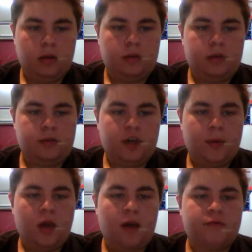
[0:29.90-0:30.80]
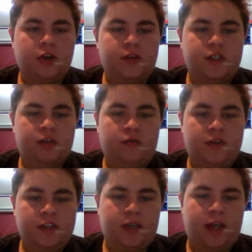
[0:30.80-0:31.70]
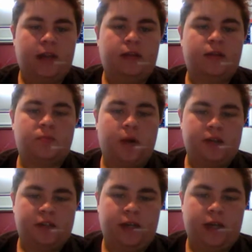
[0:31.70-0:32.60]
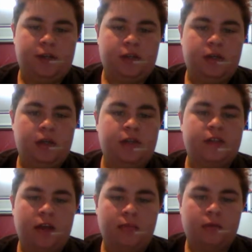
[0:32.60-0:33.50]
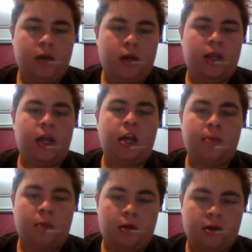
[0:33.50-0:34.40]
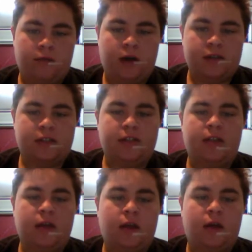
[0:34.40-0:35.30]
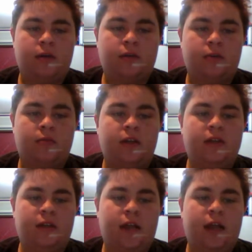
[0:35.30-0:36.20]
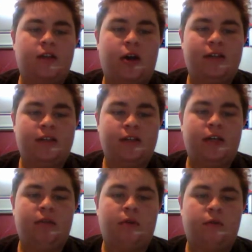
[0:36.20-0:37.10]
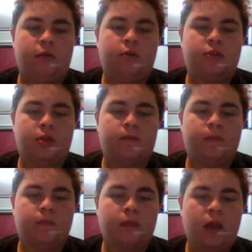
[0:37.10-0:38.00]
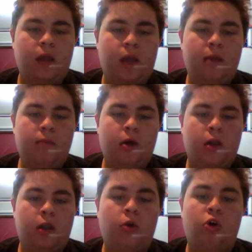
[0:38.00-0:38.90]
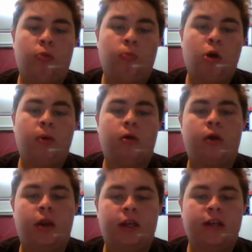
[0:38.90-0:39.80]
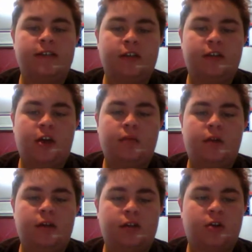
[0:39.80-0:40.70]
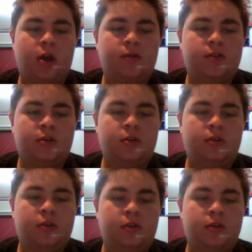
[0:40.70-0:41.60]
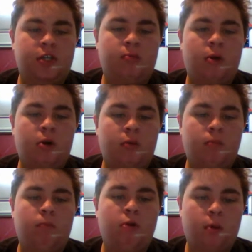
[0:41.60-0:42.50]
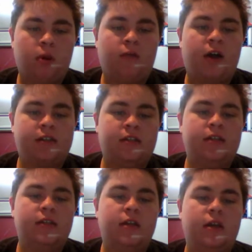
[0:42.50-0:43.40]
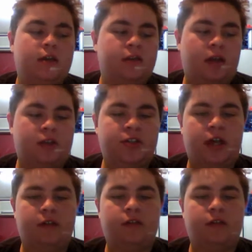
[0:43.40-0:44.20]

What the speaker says: The topic I've chosen to investigate in this presentation is M-learning and M-learning devices in the classroom in today's ICT revolution. M-learning, or mobile learning, is the term that describes students using mobile devices such as